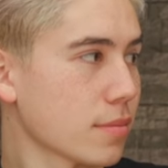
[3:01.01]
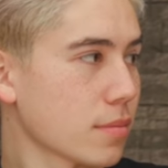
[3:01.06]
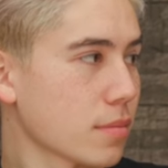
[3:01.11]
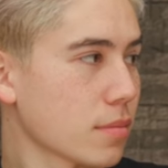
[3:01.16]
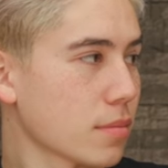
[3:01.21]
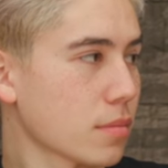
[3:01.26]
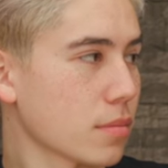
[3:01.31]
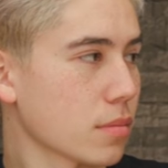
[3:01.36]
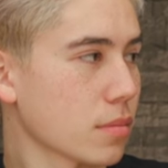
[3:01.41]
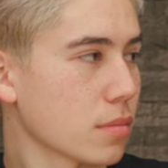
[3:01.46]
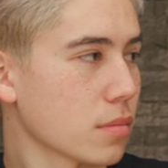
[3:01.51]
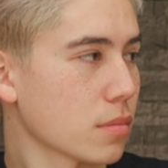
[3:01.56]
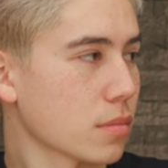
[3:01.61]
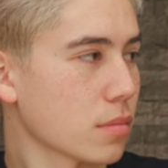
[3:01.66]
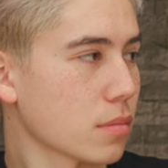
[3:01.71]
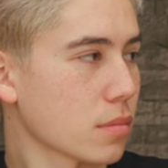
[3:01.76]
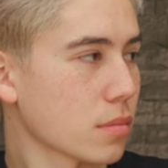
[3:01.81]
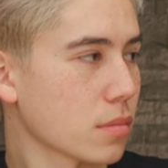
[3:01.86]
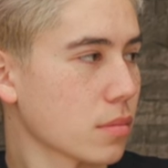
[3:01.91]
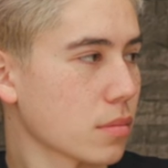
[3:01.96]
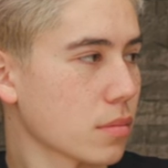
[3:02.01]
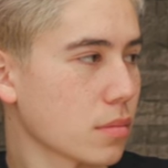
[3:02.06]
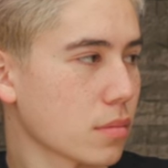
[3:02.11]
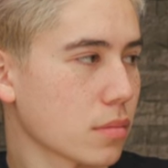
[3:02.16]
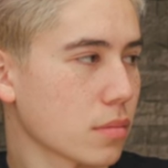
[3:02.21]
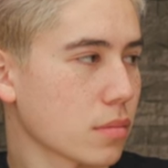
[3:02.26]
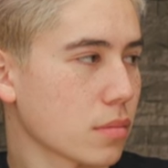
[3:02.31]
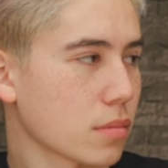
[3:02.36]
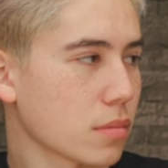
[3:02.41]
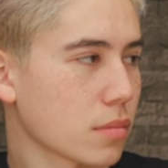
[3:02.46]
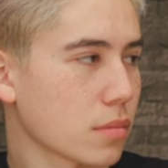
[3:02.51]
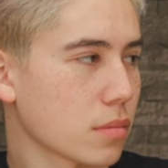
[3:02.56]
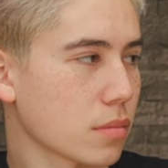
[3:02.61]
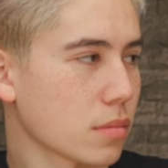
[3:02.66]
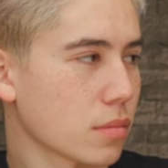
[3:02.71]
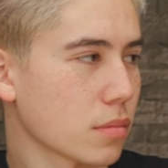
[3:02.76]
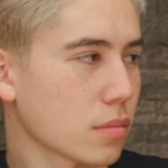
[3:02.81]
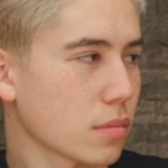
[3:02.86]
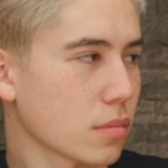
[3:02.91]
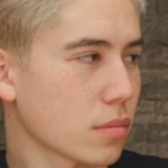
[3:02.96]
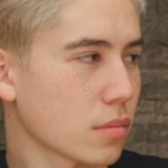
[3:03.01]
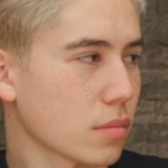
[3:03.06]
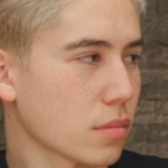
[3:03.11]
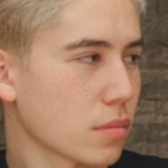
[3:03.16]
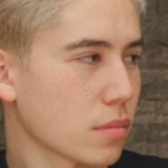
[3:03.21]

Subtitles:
(not speaking)